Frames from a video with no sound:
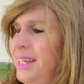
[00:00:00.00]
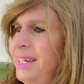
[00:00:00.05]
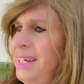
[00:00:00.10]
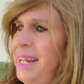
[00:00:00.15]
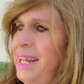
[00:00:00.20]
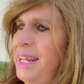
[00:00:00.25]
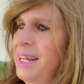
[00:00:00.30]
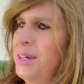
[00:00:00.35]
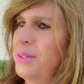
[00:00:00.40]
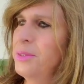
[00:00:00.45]

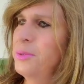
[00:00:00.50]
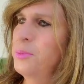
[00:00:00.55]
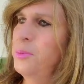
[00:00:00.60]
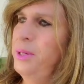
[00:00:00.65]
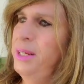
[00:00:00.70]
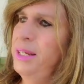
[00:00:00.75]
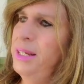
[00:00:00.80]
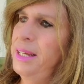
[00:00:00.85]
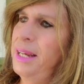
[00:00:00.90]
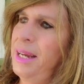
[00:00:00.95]
Now, the
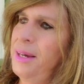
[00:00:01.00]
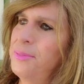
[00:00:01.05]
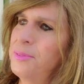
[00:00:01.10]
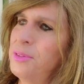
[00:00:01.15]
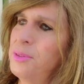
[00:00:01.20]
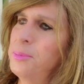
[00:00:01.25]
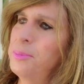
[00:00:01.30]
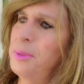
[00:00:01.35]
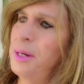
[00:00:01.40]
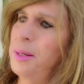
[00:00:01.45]
week
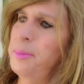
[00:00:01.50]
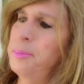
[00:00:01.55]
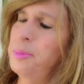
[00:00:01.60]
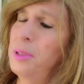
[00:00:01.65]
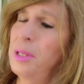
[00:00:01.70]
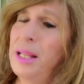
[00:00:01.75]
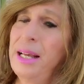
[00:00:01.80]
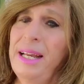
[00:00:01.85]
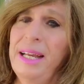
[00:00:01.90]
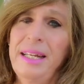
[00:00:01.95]
after, my
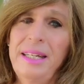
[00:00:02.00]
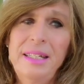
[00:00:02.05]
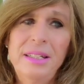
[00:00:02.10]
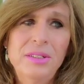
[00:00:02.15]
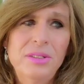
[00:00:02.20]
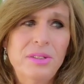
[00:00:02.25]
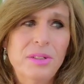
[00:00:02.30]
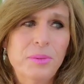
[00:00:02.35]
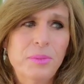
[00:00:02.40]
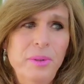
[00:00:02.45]
plan
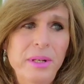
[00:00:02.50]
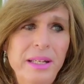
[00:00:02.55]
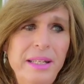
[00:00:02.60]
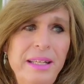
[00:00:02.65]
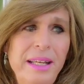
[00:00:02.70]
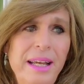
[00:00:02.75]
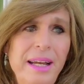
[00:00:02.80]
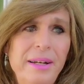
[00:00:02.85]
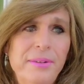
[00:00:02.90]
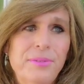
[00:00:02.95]
is the
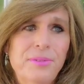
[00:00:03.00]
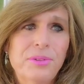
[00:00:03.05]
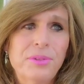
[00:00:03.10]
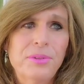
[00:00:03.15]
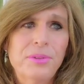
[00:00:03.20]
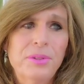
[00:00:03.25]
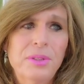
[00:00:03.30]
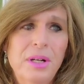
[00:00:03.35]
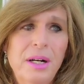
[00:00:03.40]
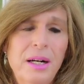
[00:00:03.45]
week after,
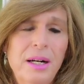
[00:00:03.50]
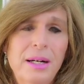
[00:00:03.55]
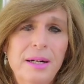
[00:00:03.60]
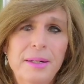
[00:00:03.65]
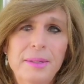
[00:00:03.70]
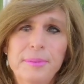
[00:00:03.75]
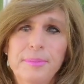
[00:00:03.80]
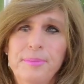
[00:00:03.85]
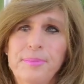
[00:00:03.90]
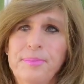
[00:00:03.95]

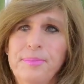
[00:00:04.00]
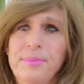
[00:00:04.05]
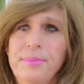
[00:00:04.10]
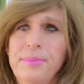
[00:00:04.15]
um,